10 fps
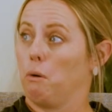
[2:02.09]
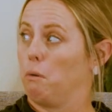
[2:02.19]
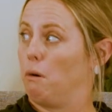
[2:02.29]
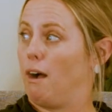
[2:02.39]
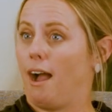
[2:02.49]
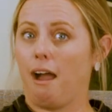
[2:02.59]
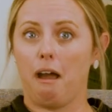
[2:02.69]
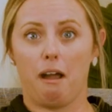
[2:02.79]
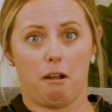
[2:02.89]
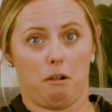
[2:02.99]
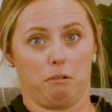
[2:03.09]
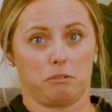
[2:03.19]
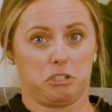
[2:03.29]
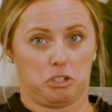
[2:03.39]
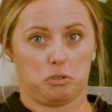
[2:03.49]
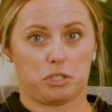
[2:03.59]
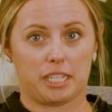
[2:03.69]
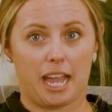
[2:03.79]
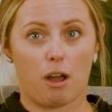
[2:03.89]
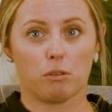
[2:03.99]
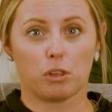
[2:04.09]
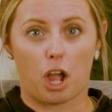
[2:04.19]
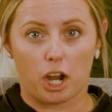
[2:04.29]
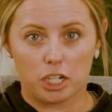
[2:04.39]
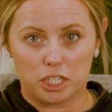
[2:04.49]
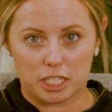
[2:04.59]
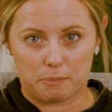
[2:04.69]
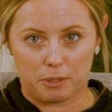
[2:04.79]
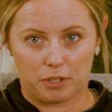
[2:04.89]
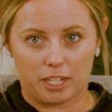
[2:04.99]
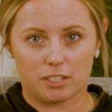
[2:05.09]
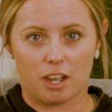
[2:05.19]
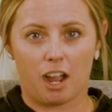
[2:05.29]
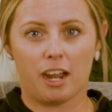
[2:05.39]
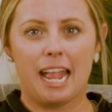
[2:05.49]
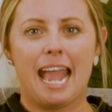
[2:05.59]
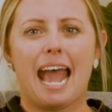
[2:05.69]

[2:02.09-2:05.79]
"Wow, did you see how large these buildings are?